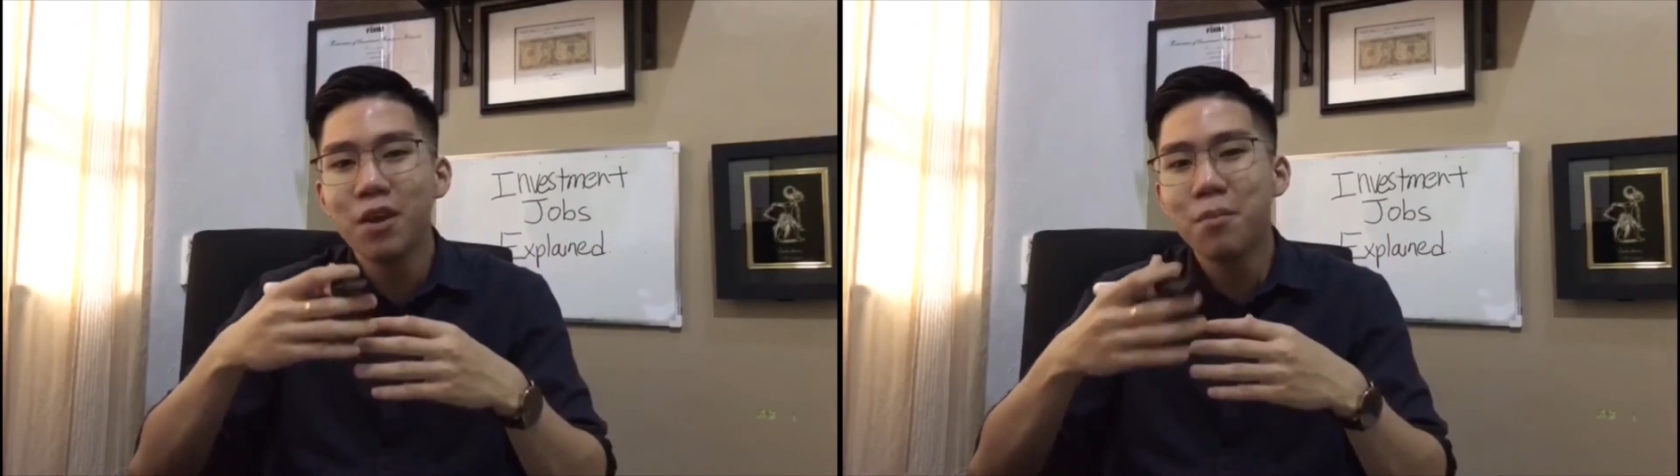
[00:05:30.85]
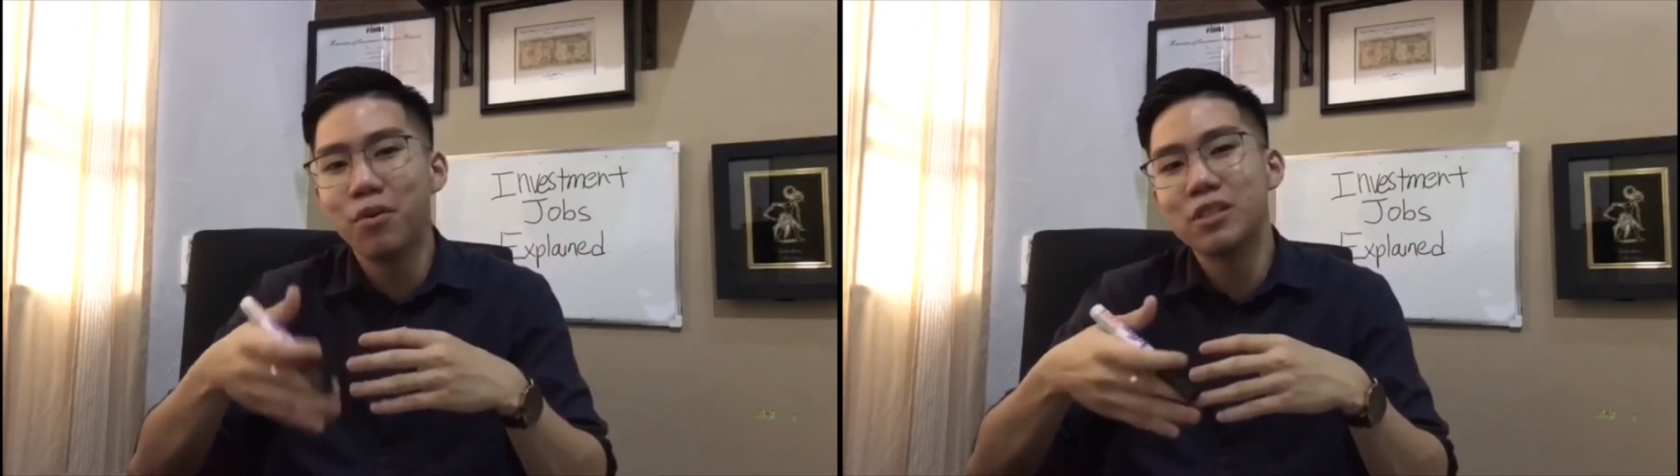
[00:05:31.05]

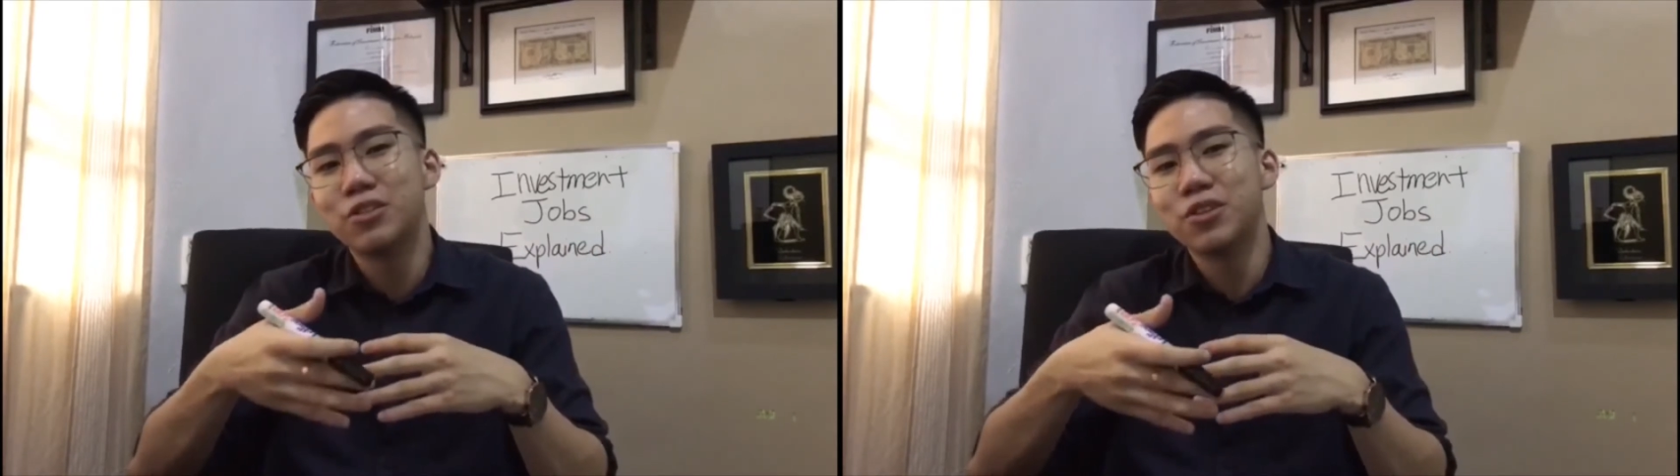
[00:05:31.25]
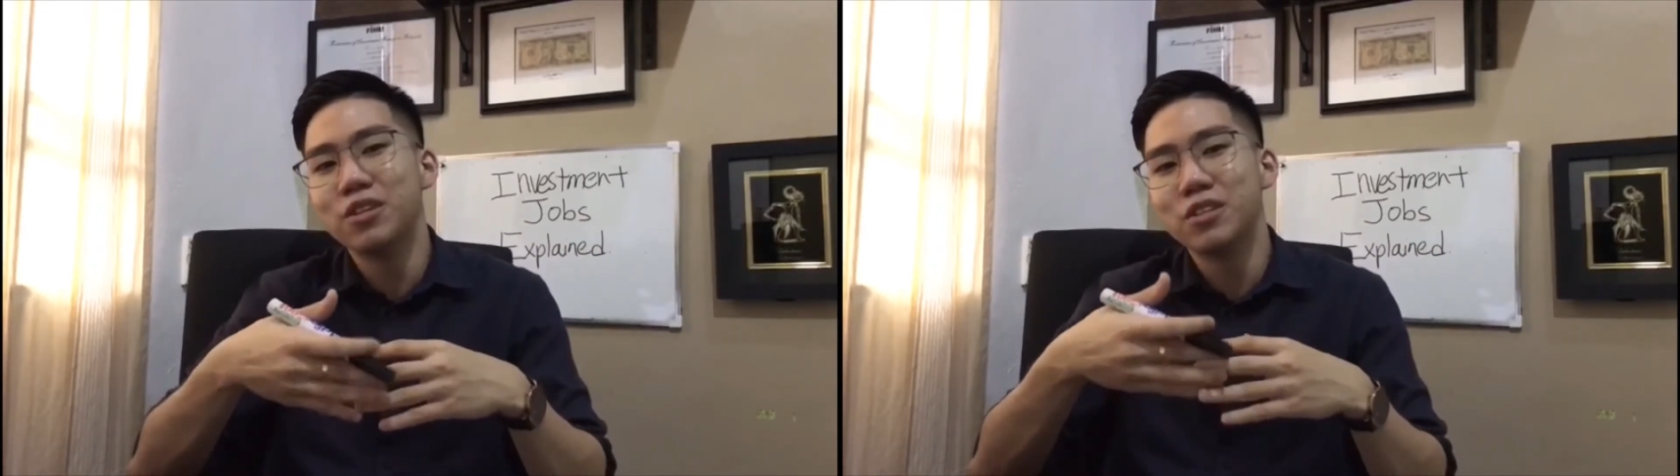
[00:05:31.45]

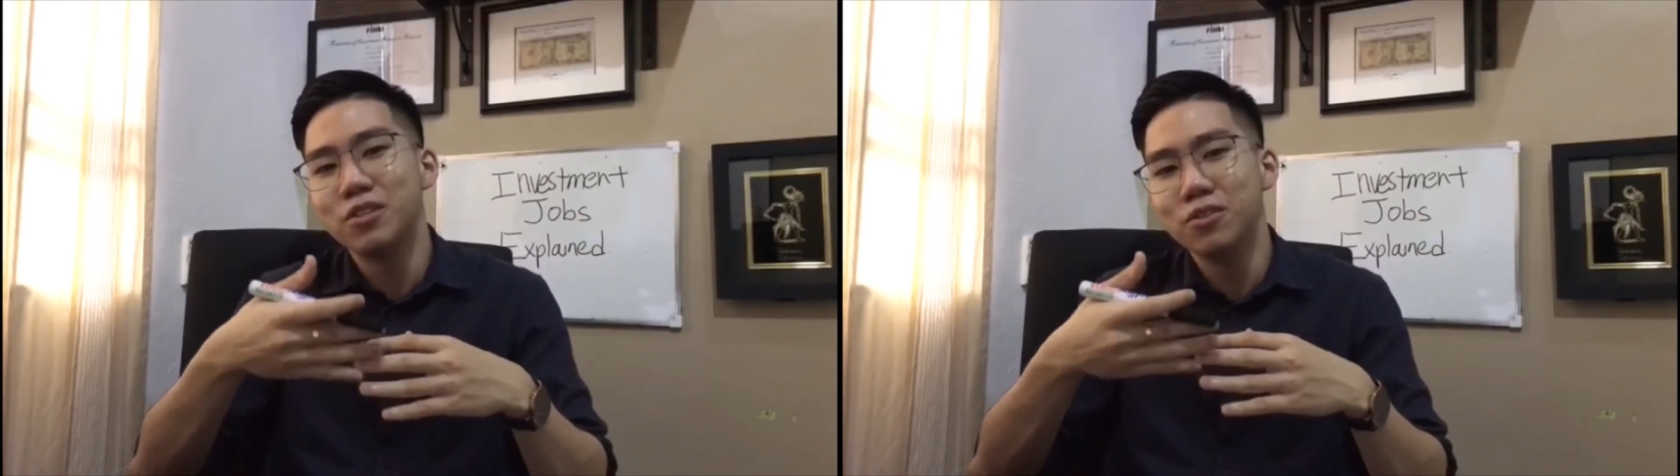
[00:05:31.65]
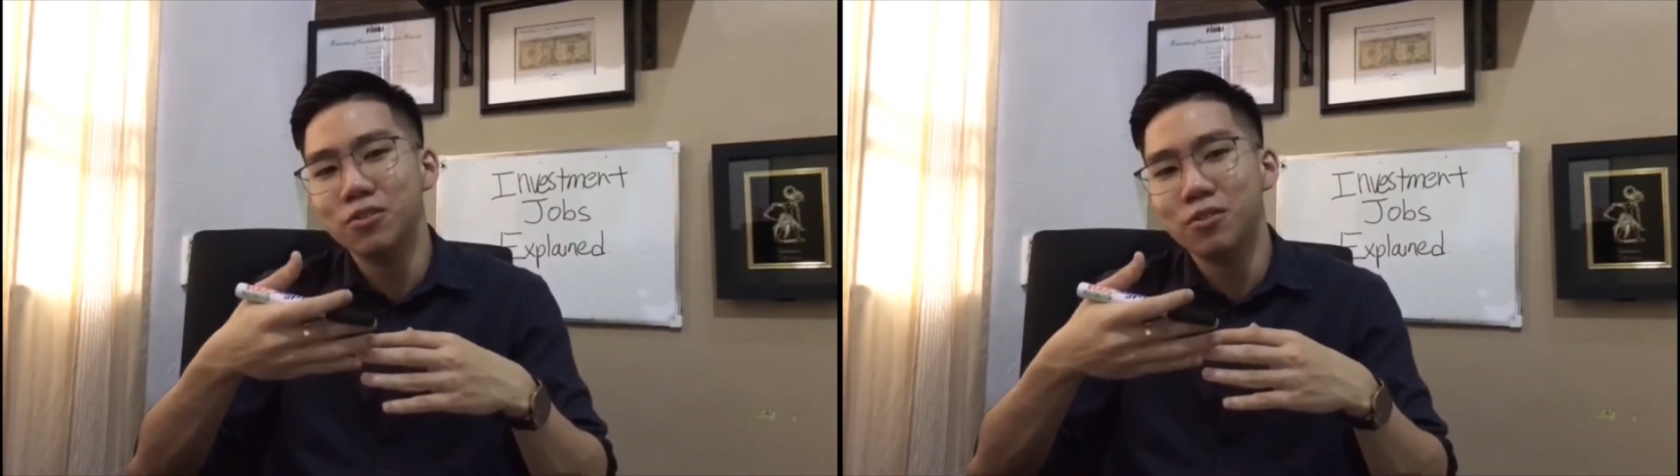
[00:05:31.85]
positions
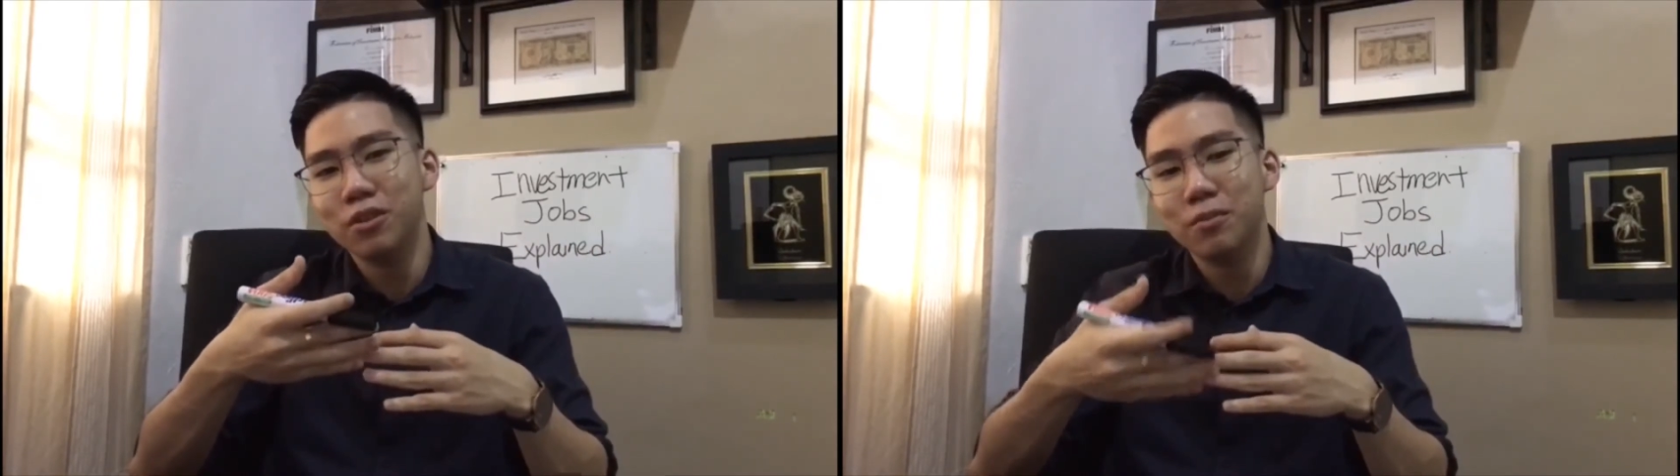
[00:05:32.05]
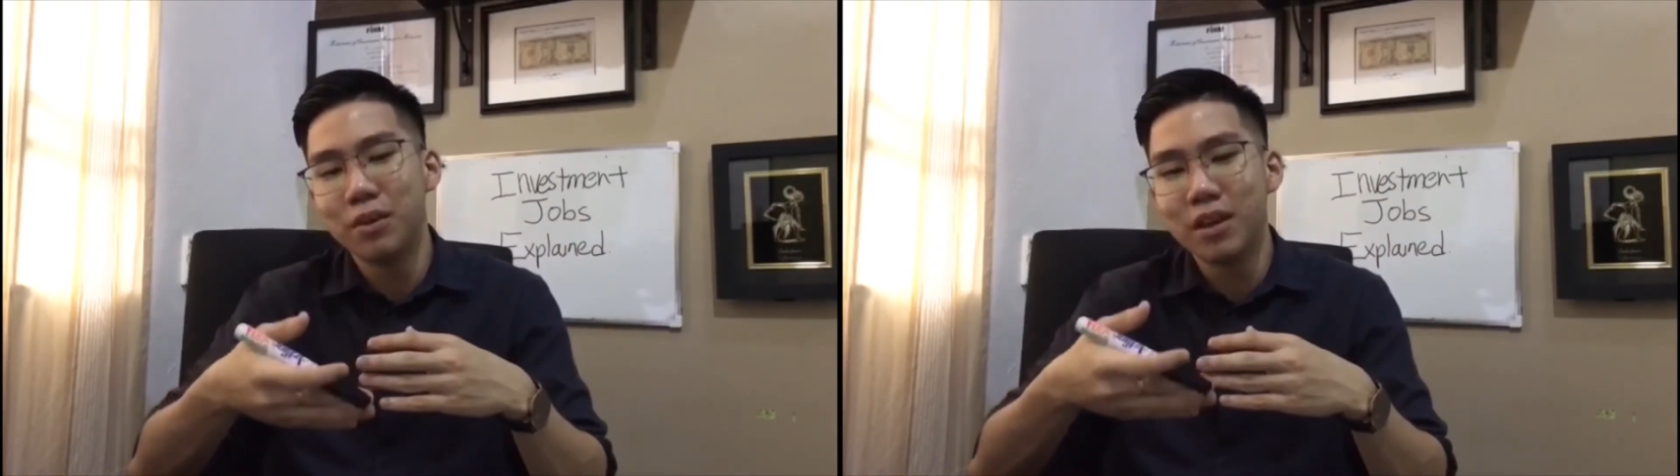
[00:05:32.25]
to
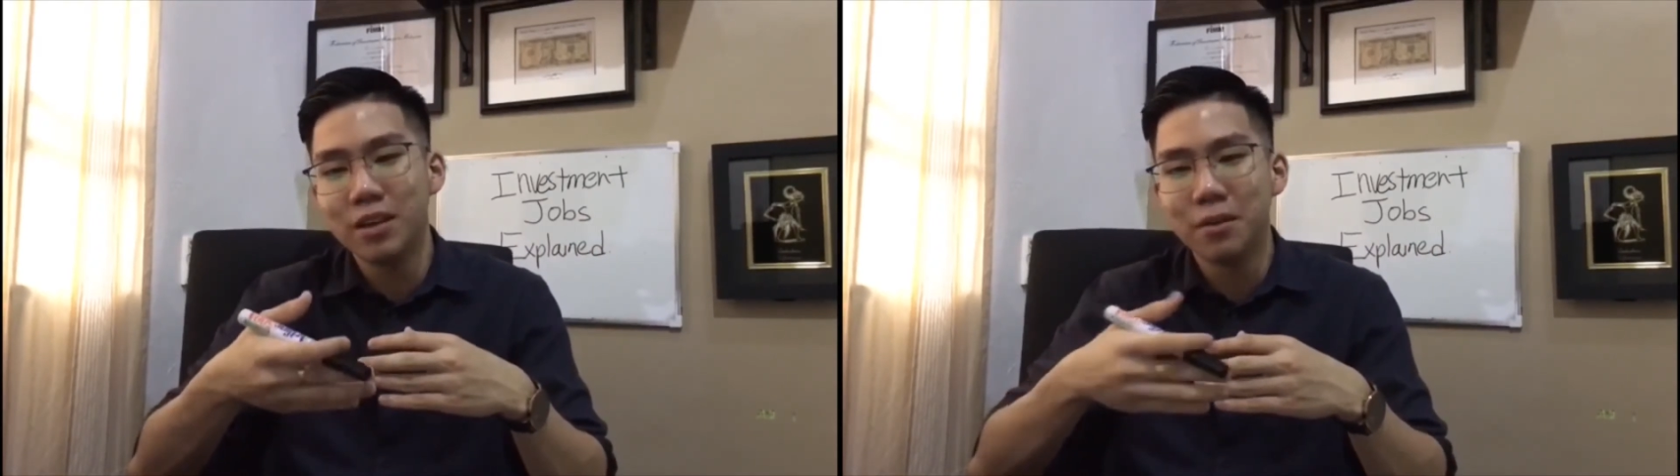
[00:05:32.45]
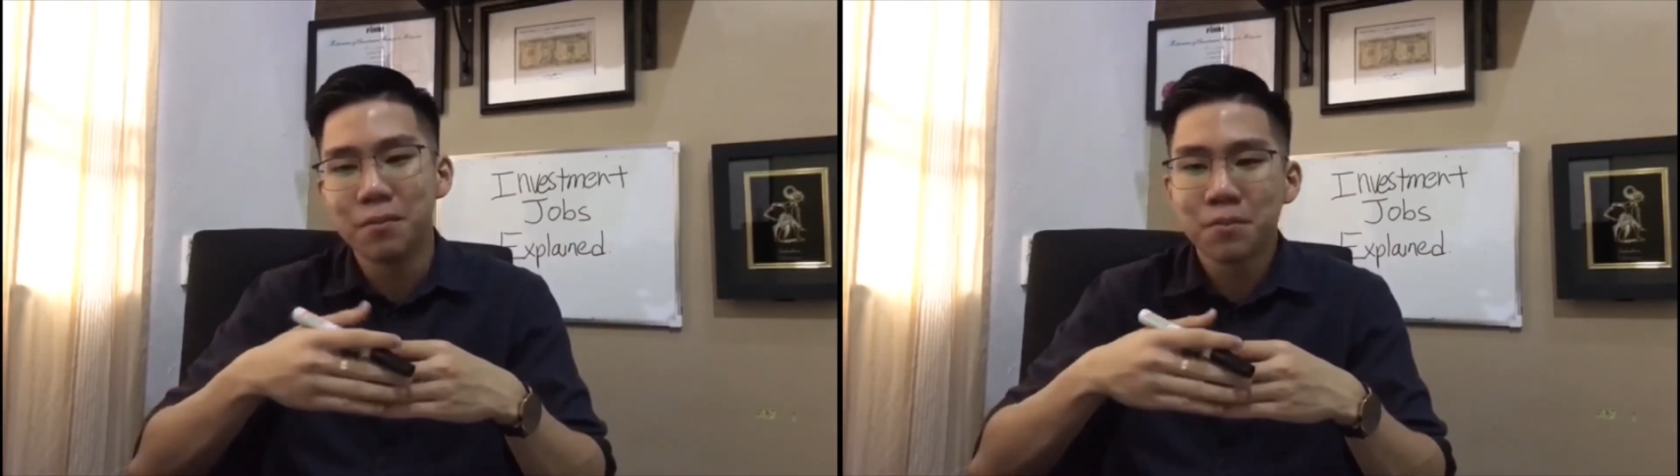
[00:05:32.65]
be in.